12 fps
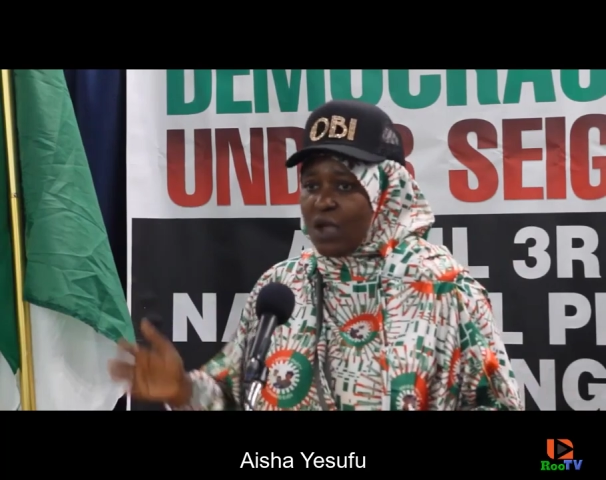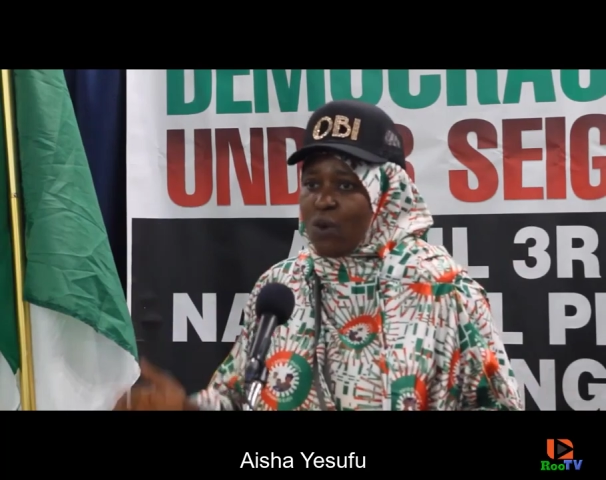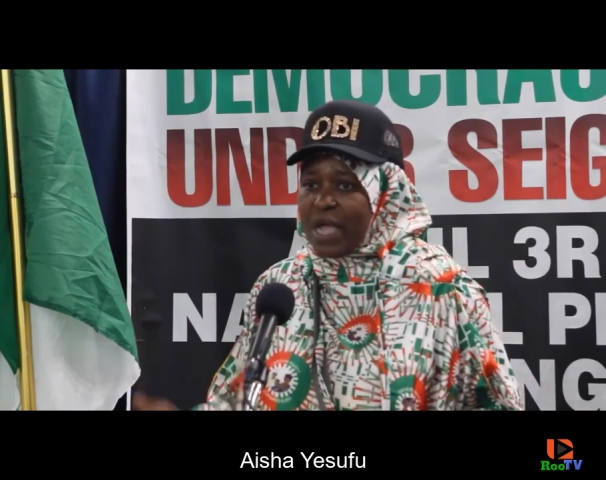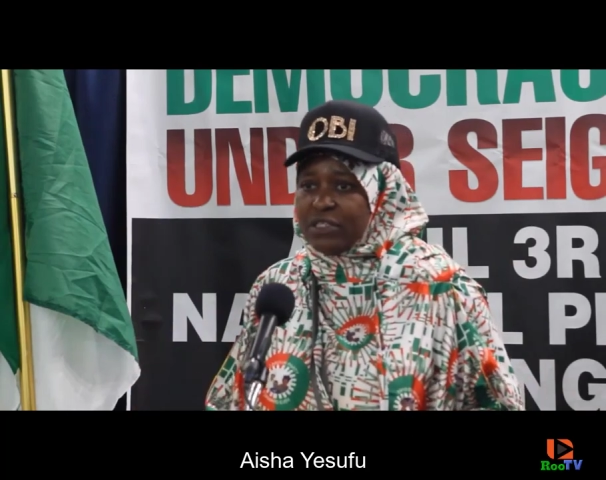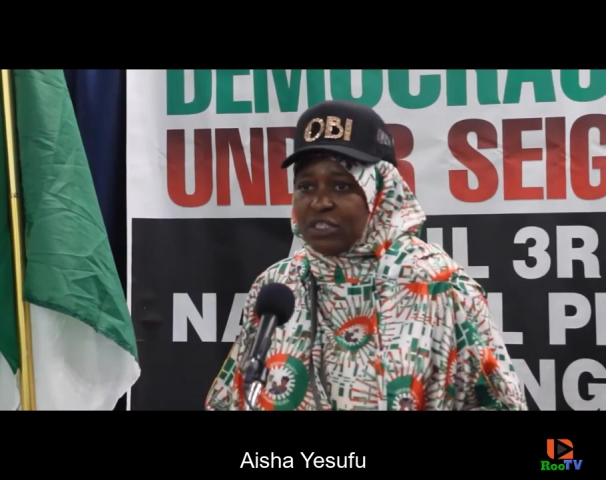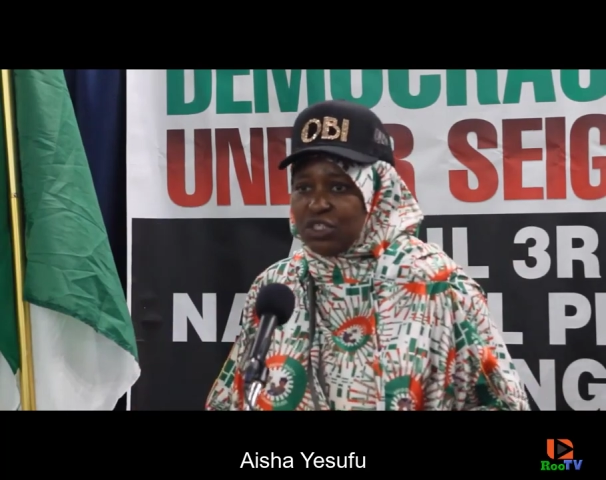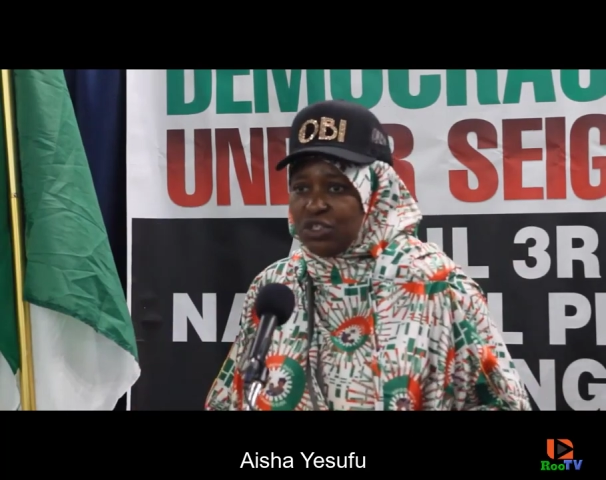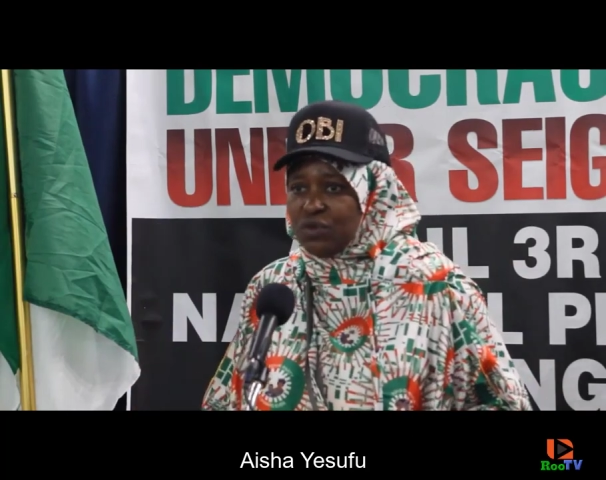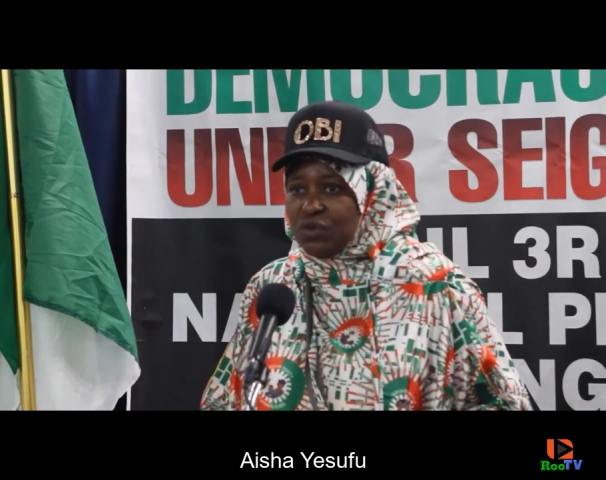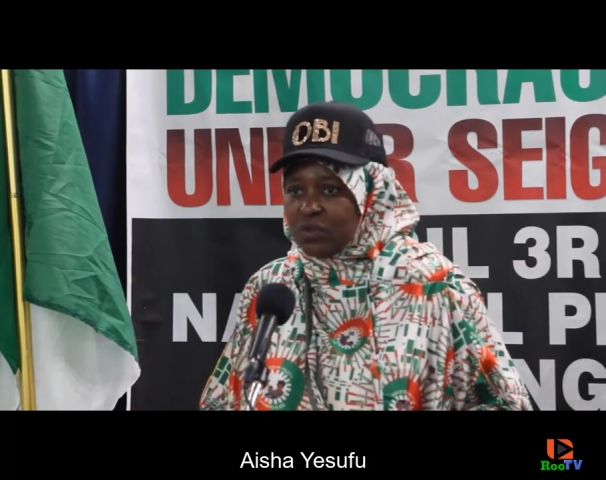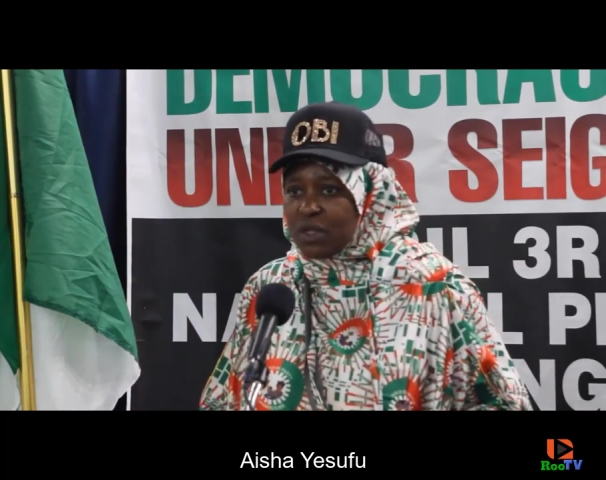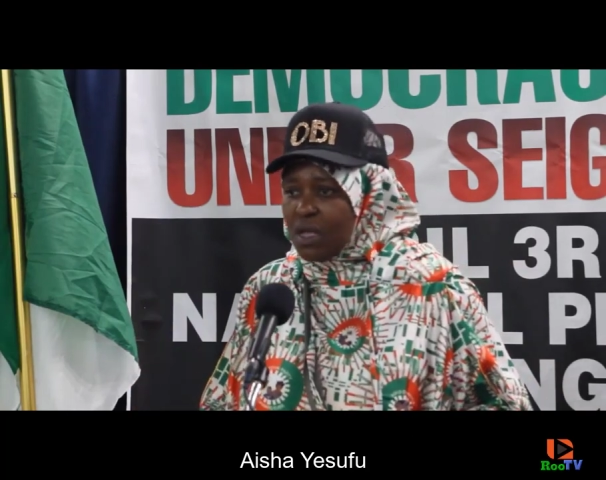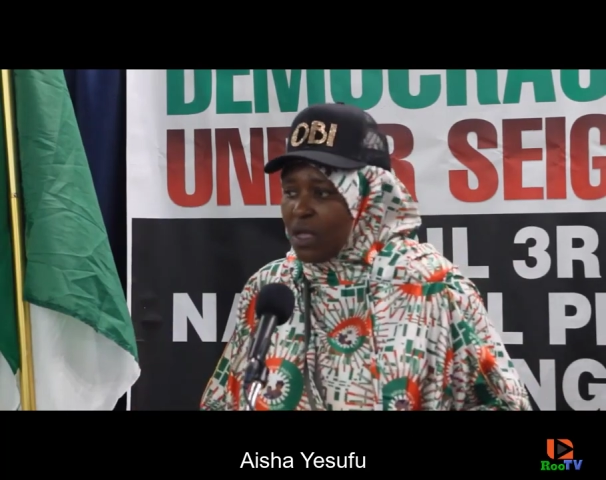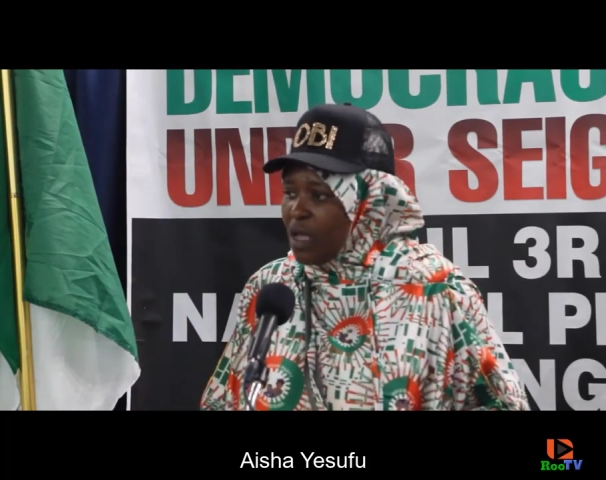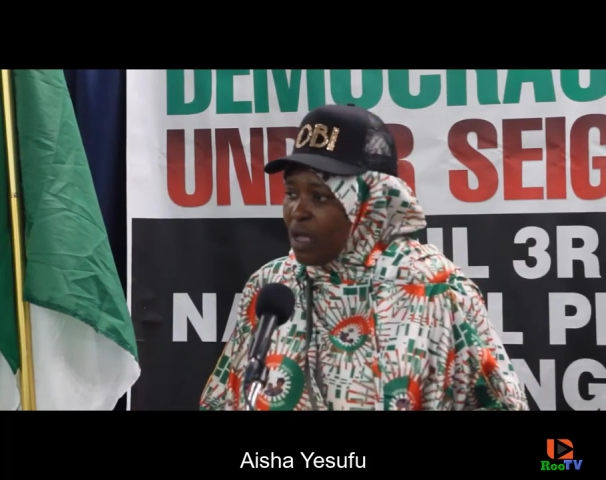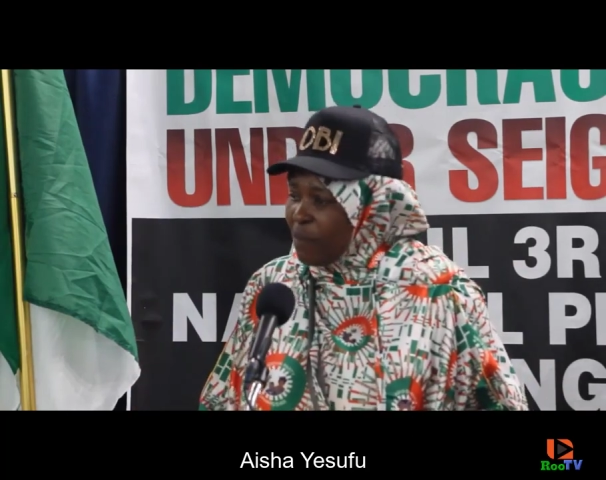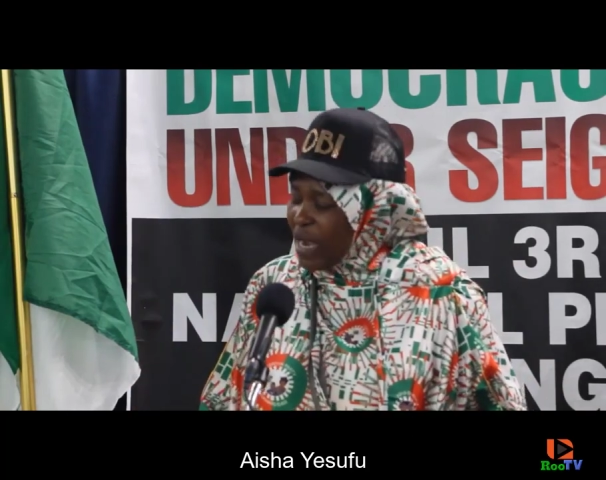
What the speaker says: they want to choose. Yes.